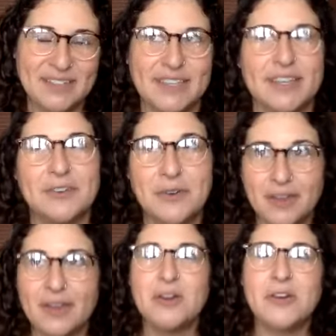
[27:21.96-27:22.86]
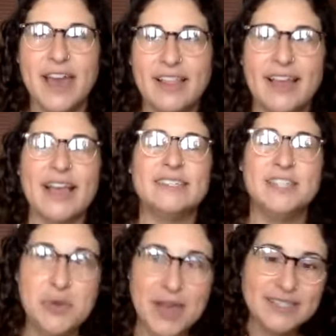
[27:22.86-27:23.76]
like okay like i see
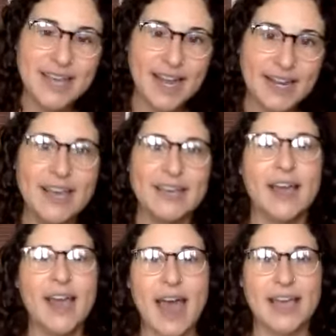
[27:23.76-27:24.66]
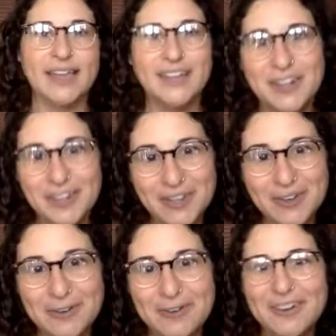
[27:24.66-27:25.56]
you anxiety i i hear
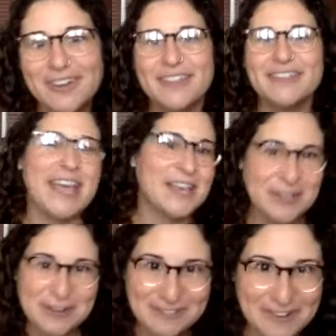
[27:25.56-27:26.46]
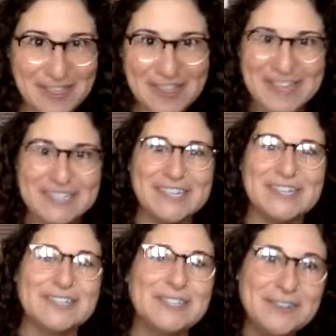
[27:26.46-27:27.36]
you thank right. you for the things that
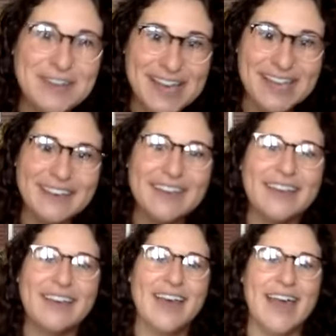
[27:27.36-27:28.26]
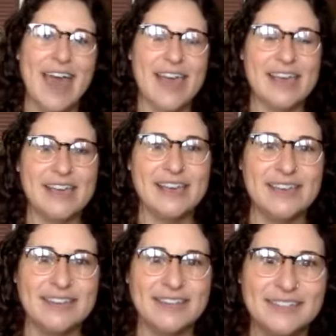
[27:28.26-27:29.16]
you're doing mm-hmm.
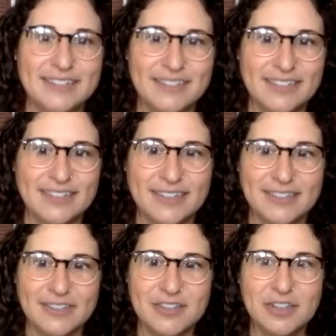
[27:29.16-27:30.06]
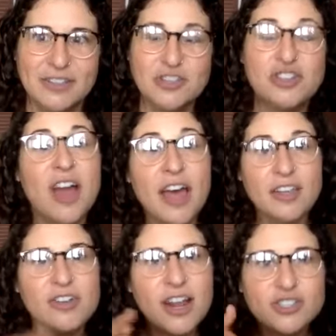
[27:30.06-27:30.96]
and you're not
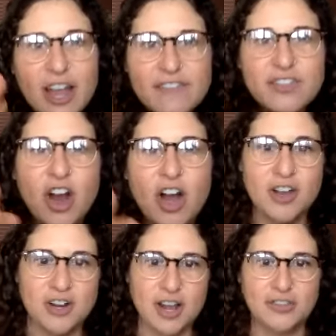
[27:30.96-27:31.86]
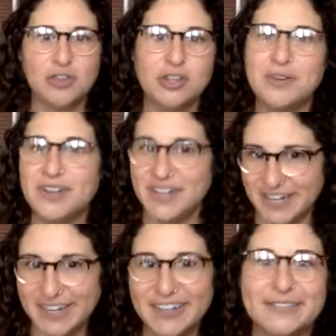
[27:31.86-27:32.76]
you're not driving the car you're not the only one here